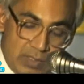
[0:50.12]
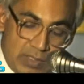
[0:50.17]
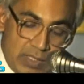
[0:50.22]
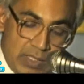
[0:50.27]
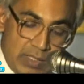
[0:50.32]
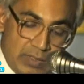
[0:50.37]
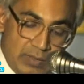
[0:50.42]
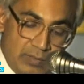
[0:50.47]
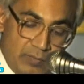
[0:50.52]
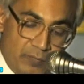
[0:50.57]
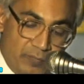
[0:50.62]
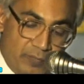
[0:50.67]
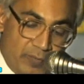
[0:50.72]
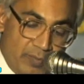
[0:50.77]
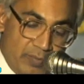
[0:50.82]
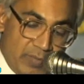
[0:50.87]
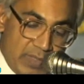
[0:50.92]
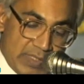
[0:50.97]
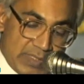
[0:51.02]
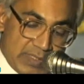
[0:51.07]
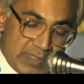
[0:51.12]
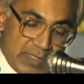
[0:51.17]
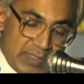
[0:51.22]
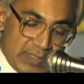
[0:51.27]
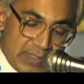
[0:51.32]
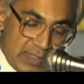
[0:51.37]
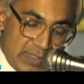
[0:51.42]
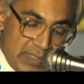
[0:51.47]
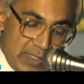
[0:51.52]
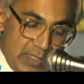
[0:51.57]
Dr. Persaud
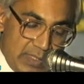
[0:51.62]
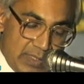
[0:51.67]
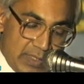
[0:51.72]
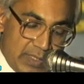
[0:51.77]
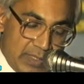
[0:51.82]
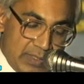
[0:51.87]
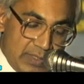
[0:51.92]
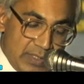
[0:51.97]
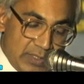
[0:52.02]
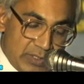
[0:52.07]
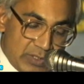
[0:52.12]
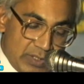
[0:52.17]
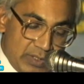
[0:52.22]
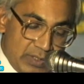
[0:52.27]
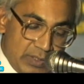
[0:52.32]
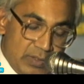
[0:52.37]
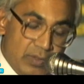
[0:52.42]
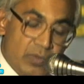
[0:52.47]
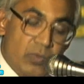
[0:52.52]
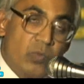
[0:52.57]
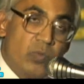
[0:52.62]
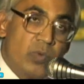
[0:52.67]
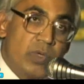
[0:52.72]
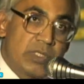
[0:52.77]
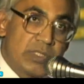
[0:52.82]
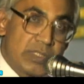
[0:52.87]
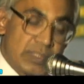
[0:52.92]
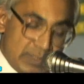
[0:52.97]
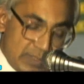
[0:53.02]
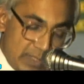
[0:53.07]
is the penultimate speaker
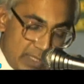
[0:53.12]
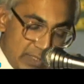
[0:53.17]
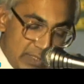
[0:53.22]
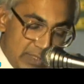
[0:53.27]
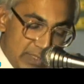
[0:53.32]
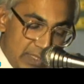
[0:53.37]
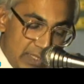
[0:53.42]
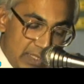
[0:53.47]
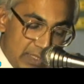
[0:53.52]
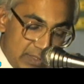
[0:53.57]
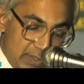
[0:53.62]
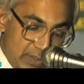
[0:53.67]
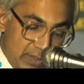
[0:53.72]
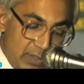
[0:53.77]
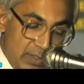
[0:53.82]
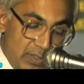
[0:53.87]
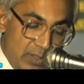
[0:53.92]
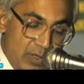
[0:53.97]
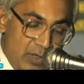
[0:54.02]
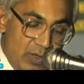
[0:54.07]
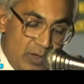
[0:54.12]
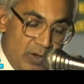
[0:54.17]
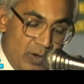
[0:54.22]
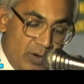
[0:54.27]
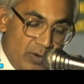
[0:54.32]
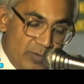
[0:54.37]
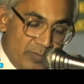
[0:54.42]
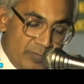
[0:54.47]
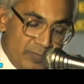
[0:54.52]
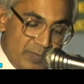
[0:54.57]
that you are about to hear,
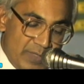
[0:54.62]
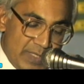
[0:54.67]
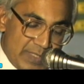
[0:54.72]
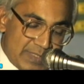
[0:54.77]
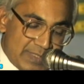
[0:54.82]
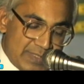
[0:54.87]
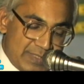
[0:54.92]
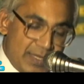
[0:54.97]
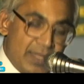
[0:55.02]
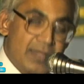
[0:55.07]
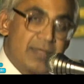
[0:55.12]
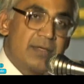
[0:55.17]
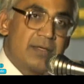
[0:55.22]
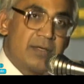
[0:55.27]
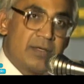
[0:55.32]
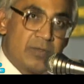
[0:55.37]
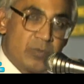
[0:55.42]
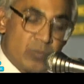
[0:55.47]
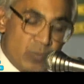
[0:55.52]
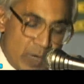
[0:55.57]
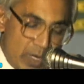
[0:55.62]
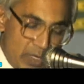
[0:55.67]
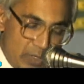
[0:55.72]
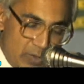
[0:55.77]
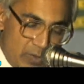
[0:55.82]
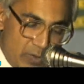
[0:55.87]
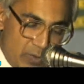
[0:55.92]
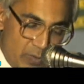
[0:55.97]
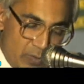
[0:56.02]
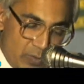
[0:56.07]
saying what he has to say
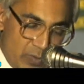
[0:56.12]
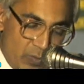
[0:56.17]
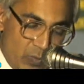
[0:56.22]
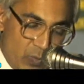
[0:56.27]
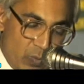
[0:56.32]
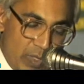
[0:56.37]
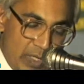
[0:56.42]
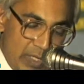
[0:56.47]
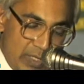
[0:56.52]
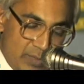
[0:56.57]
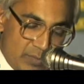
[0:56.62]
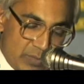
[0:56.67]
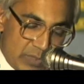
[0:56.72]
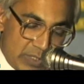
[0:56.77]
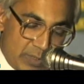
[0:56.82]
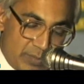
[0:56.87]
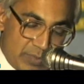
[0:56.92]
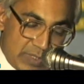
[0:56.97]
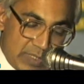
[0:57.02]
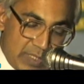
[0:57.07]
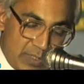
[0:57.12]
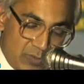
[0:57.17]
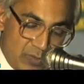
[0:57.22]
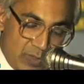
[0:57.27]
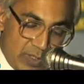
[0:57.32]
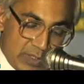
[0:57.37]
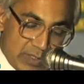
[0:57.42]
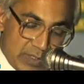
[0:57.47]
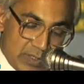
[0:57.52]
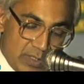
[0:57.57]
about how science
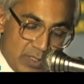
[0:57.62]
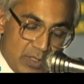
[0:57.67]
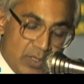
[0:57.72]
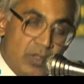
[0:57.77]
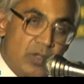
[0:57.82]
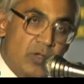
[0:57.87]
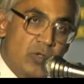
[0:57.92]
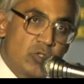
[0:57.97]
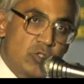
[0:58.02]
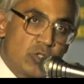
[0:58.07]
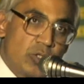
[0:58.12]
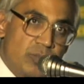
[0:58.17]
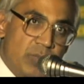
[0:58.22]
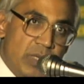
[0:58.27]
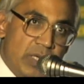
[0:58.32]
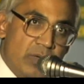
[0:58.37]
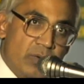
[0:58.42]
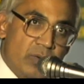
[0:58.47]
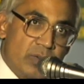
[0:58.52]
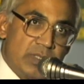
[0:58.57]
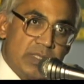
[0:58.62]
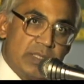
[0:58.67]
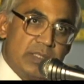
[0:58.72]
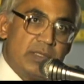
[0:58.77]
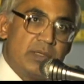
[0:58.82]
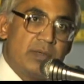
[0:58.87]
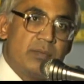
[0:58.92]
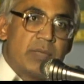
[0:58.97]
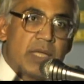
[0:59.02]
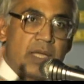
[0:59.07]
is in total
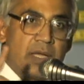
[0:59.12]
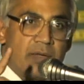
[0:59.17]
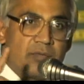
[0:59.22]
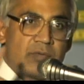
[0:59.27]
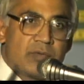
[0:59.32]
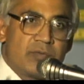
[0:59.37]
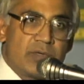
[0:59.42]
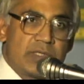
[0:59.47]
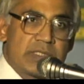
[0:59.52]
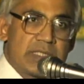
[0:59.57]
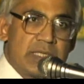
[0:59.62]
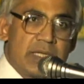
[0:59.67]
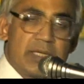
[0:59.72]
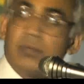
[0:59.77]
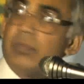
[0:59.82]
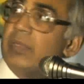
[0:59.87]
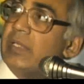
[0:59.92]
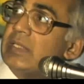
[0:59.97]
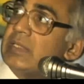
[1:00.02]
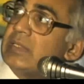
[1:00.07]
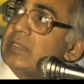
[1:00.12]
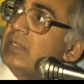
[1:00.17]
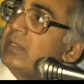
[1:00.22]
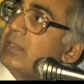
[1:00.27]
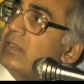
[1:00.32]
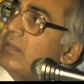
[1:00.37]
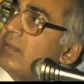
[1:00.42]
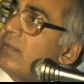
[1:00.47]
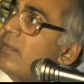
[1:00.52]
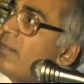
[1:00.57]
conformity with what was revealed
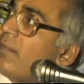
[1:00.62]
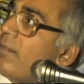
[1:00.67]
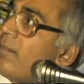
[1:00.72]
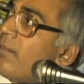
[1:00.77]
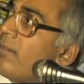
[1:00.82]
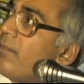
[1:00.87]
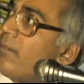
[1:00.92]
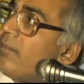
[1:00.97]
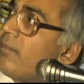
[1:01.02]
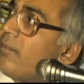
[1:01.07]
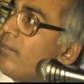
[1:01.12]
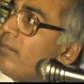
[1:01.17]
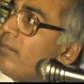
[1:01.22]
in the Quran